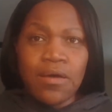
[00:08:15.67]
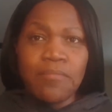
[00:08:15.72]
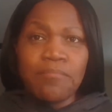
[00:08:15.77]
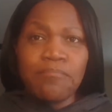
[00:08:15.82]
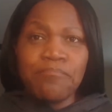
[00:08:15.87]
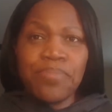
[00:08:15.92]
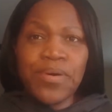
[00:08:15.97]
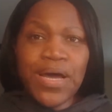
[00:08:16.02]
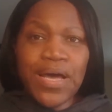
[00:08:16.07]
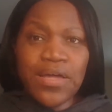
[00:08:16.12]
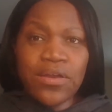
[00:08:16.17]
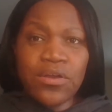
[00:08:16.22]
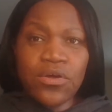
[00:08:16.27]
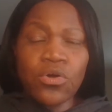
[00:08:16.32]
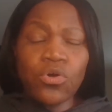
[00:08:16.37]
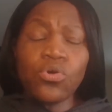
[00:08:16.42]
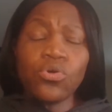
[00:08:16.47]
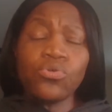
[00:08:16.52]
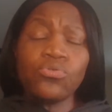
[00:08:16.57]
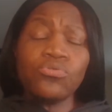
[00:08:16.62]

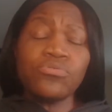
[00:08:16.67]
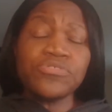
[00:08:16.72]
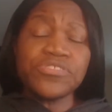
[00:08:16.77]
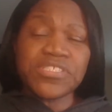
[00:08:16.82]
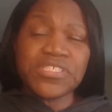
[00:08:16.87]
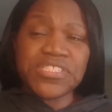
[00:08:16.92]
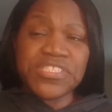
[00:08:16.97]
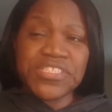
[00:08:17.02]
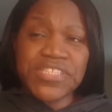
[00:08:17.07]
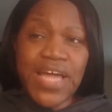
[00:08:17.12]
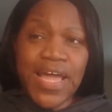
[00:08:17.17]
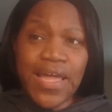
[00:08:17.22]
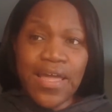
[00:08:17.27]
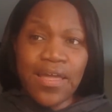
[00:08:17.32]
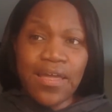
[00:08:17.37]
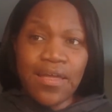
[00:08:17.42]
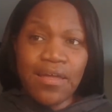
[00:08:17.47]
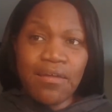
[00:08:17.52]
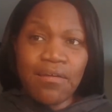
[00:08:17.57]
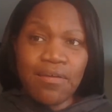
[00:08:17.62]
but who's to
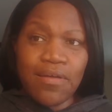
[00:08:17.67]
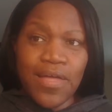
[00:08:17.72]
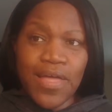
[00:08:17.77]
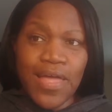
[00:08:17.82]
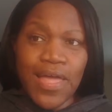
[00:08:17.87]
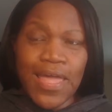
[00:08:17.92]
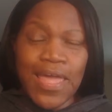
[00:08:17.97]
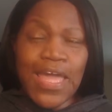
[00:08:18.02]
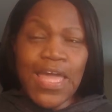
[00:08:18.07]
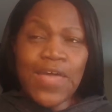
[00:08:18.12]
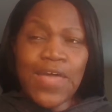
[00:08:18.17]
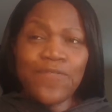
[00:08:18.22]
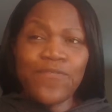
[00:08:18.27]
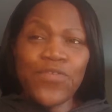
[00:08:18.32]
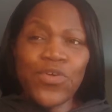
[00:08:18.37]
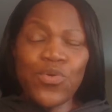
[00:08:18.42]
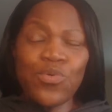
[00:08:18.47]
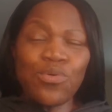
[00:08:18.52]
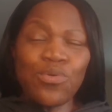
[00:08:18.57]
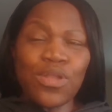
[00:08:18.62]
say if
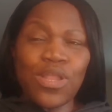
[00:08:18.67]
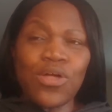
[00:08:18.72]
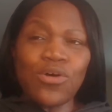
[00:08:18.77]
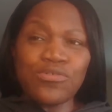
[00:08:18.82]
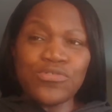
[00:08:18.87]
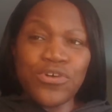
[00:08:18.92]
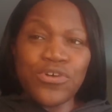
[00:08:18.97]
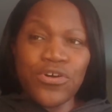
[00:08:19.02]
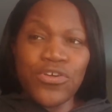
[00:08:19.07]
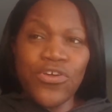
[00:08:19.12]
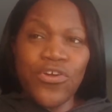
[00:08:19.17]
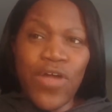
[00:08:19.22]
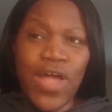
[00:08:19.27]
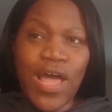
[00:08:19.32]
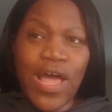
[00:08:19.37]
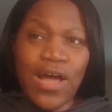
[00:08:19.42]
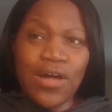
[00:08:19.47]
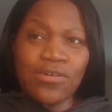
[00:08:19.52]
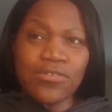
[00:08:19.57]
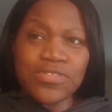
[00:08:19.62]
you close on your
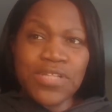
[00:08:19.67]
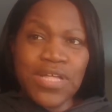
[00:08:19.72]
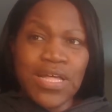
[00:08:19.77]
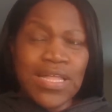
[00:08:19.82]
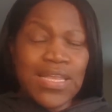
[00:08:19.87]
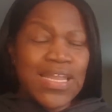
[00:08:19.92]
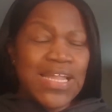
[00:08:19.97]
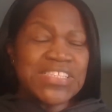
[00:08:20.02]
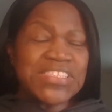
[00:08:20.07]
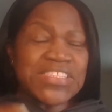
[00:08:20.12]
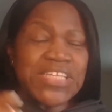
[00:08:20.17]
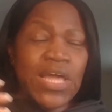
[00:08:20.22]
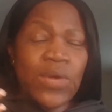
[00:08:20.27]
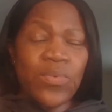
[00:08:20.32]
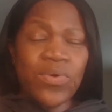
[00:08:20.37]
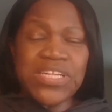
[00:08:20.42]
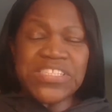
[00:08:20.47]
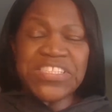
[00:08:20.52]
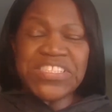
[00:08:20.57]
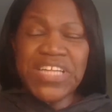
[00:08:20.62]
house, let's say
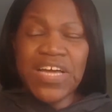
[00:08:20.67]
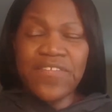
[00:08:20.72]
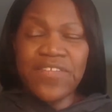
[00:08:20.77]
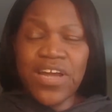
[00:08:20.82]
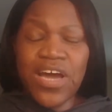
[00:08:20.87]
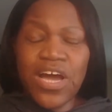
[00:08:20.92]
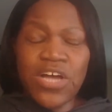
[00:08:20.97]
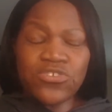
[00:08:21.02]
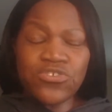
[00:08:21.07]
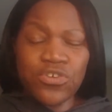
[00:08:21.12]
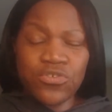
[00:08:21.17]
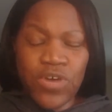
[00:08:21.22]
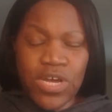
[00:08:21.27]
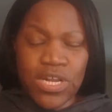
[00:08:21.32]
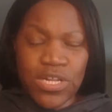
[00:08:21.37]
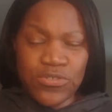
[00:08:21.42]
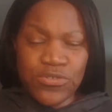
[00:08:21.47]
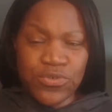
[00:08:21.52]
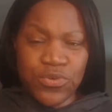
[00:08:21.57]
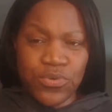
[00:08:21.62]
with a 700
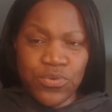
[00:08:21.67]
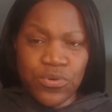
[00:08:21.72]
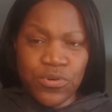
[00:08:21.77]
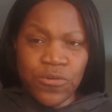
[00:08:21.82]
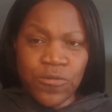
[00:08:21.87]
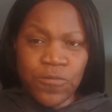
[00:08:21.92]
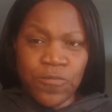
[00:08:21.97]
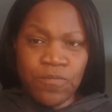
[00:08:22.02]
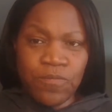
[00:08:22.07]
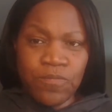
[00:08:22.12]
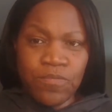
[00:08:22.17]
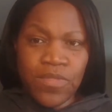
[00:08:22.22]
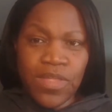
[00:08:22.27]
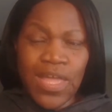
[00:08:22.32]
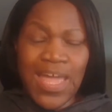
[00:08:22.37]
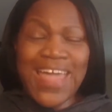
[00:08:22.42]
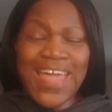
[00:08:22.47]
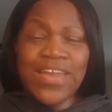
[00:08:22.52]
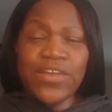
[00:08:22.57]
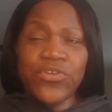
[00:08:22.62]
credit score,
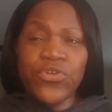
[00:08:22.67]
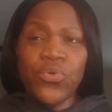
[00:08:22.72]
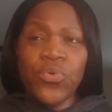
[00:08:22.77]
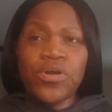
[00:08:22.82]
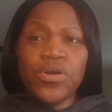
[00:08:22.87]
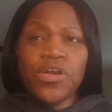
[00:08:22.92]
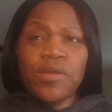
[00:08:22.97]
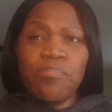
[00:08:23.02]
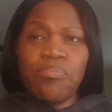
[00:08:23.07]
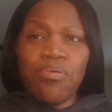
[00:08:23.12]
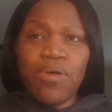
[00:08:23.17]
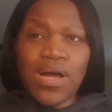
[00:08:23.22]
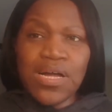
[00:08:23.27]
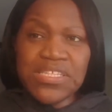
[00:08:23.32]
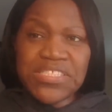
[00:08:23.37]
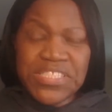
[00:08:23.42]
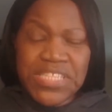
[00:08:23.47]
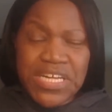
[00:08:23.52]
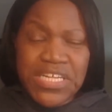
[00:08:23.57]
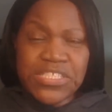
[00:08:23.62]
and during the
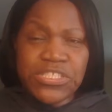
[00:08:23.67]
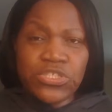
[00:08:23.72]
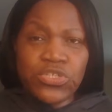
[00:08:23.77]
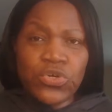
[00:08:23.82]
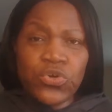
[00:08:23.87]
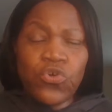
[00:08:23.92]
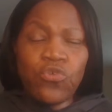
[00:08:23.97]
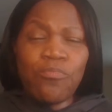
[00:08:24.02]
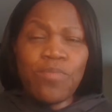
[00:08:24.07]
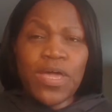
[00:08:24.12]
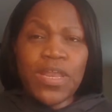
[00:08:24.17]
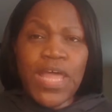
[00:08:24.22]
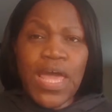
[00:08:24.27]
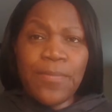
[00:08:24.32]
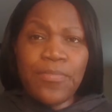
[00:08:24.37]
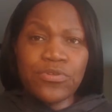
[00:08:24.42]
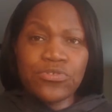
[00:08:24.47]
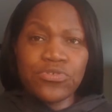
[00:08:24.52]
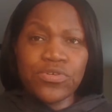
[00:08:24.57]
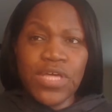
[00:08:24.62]
process, you've been
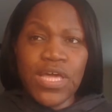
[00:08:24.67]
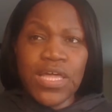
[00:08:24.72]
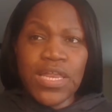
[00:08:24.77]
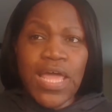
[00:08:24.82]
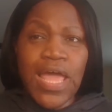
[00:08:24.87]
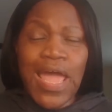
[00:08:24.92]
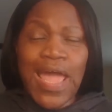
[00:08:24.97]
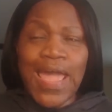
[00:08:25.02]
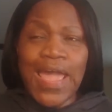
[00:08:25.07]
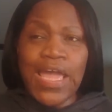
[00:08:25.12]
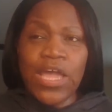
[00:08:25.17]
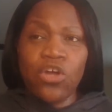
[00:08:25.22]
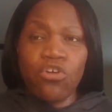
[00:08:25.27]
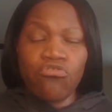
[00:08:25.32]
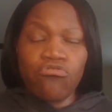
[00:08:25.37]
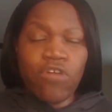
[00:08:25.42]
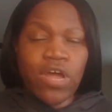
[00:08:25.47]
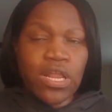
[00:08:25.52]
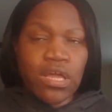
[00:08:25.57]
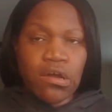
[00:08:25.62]
able to get a
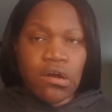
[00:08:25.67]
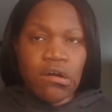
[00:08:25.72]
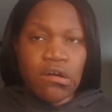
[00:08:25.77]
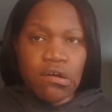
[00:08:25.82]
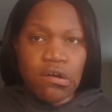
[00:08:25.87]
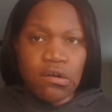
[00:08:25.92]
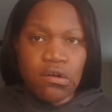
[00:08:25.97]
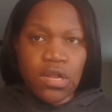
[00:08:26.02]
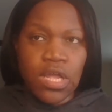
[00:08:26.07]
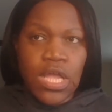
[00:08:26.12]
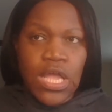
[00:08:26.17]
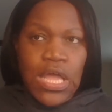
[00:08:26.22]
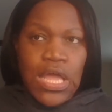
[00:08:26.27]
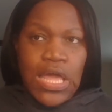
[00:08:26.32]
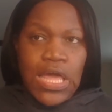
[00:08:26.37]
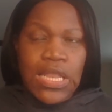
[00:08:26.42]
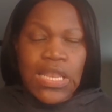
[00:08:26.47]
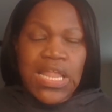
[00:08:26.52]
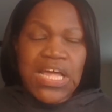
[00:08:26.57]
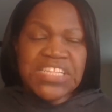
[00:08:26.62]
credit card.
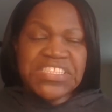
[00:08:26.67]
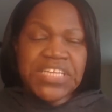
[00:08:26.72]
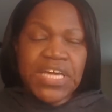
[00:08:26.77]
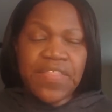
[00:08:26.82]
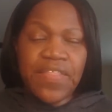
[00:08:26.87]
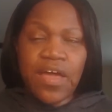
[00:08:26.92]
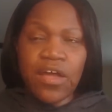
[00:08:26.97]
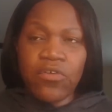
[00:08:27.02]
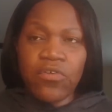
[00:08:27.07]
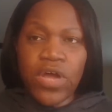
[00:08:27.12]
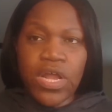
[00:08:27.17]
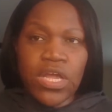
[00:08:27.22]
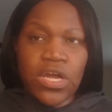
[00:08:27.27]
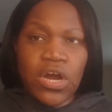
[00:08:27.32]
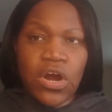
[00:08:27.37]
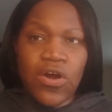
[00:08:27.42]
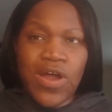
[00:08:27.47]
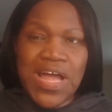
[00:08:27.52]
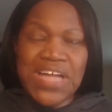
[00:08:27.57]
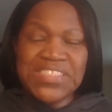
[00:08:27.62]
And let's say that credit
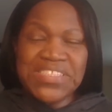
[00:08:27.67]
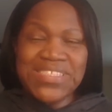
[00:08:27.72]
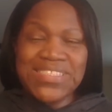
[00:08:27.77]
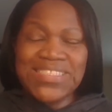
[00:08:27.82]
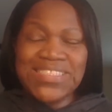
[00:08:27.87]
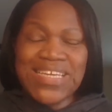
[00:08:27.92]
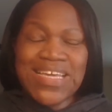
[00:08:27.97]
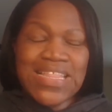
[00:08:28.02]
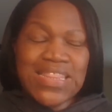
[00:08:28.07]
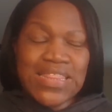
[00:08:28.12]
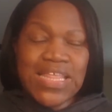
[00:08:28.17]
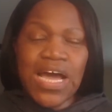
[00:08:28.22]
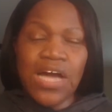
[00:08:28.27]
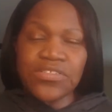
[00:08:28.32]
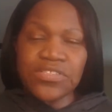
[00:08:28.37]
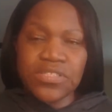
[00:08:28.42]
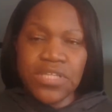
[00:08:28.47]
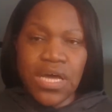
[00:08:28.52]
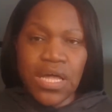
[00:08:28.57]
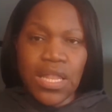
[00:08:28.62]
card has a
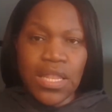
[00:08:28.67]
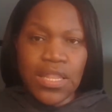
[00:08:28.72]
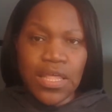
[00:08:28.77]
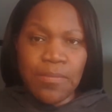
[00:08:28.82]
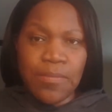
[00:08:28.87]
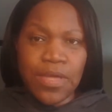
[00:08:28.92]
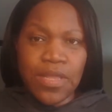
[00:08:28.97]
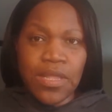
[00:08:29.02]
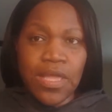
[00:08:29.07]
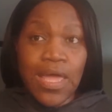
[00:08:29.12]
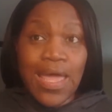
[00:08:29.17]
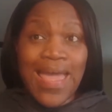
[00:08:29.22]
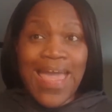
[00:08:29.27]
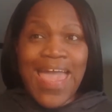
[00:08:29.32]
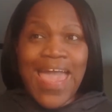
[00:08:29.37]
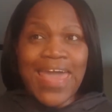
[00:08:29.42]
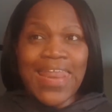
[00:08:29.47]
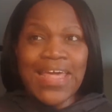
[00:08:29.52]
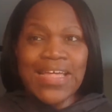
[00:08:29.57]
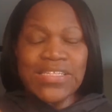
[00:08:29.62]
$10,000 limit
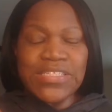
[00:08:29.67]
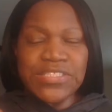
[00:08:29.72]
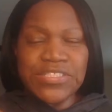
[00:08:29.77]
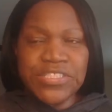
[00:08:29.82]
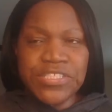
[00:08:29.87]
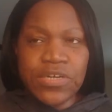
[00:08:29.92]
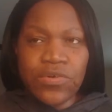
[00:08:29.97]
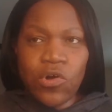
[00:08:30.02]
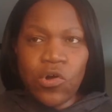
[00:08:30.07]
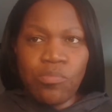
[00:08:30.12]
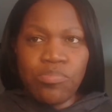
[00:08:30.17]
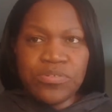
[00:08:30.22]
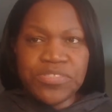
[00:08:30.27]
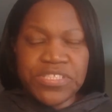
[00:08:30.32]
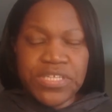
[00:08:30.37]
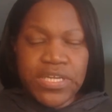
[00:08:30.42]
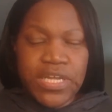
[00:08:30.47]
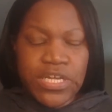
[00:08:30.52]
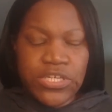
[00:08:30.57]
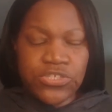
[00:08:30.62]
and a
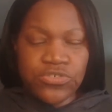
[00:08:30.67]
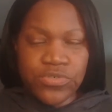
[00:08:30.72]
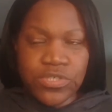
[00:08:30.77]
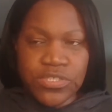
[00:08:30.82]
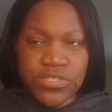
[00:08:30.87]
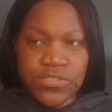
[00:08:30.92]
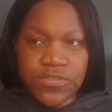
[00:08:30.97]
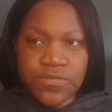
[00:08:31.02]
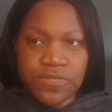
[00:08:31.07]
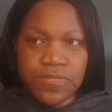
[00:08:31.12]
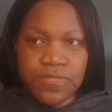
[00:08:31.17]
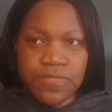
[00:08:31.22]
0% interest.